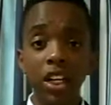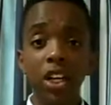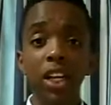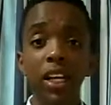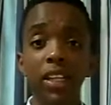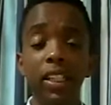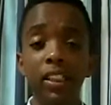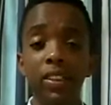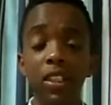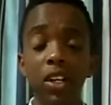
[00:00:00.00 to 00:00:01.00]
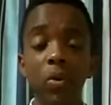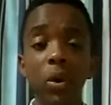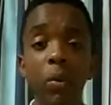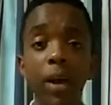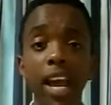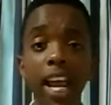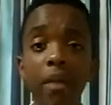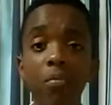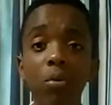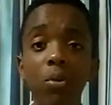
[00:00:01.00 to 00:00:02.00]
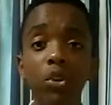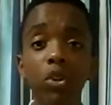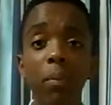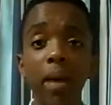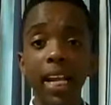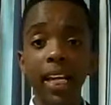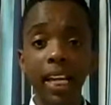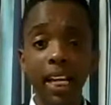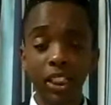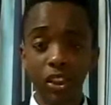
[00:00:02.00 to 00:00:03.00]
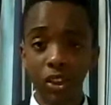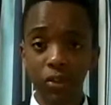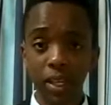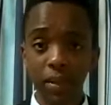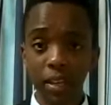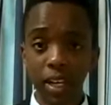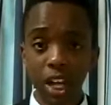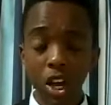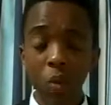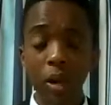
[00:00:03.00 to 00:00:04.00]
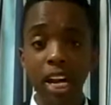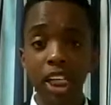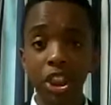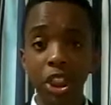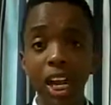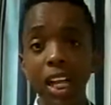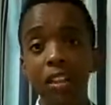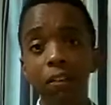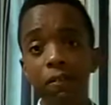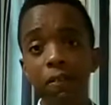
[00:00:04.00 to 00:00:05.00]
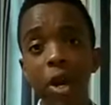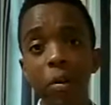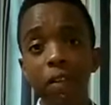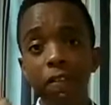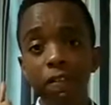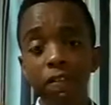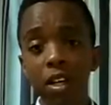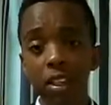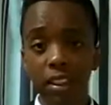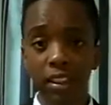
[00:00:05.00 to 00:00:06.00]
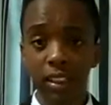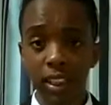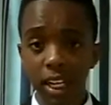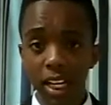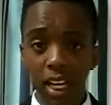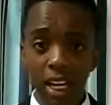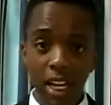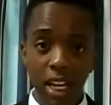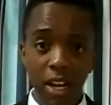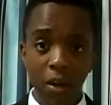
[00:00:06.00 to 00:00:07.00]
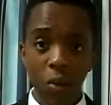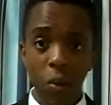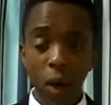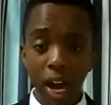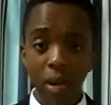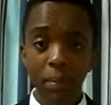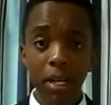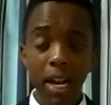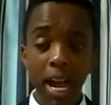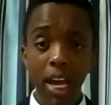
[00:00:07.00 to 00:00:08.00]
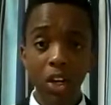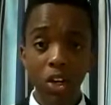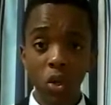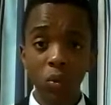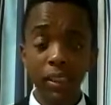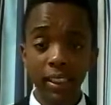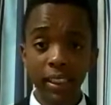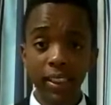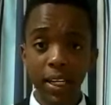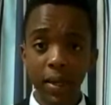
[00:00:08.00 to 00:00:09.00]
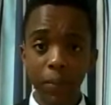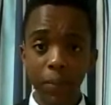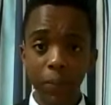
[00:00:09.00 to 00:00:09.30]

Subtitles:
earlier this year we were able to make history when I chaired the very first Wyman ILO sitting.